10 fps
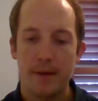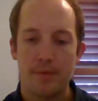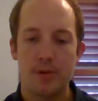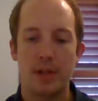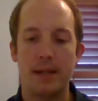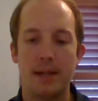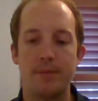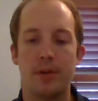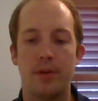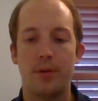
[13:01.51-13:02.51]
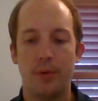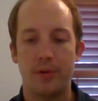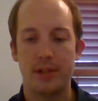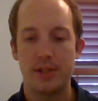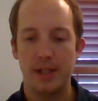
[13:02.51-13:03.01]
verses 11 through
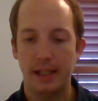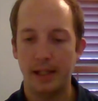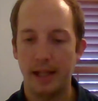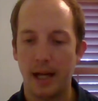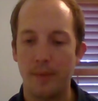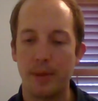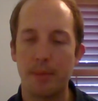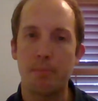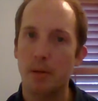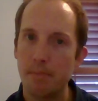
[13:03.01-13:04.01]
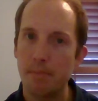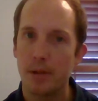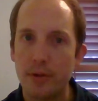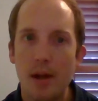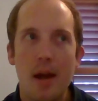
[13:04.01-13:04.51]
16, and how the
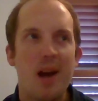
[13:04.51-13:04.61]
purpose